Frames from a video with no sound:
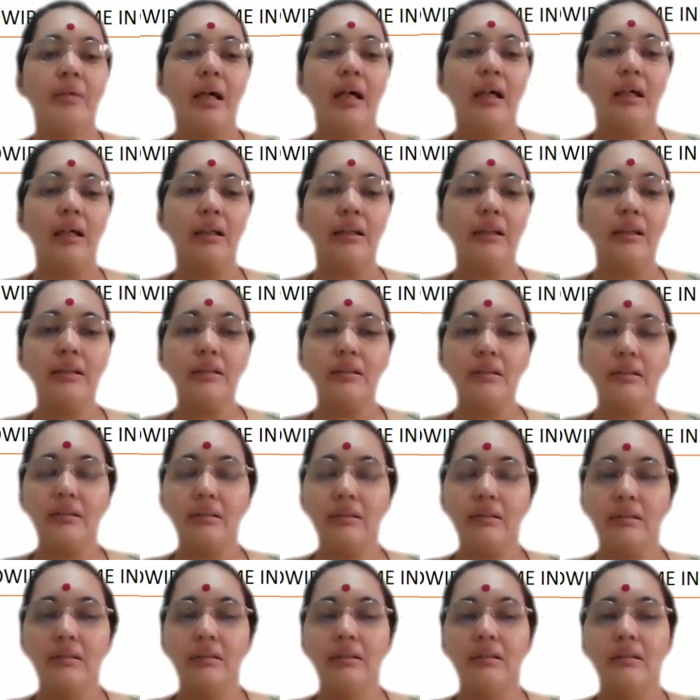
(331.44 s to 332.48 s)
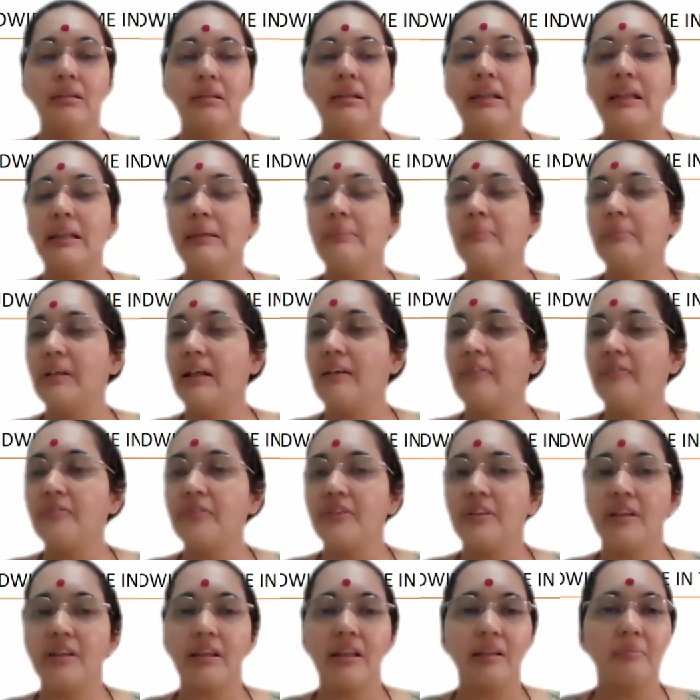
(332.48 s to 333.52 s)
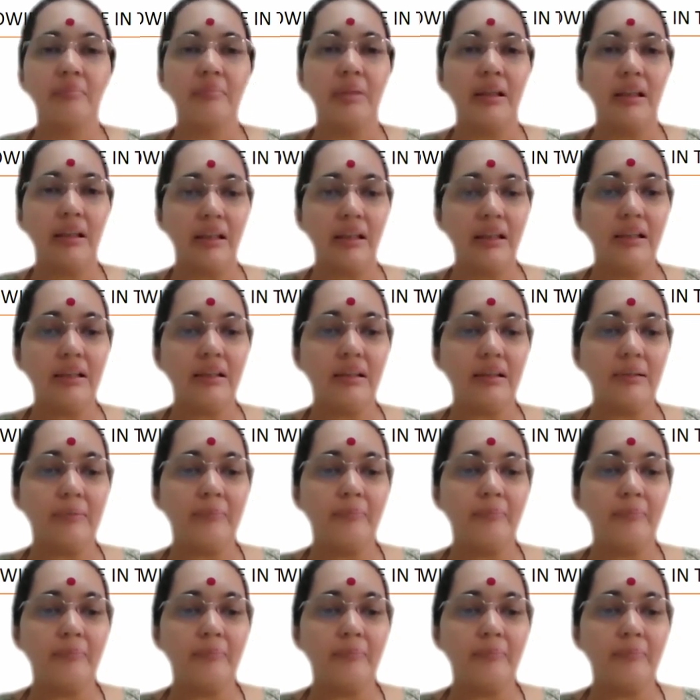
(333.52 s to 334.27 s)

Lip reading: Bharat, named after King Bharat,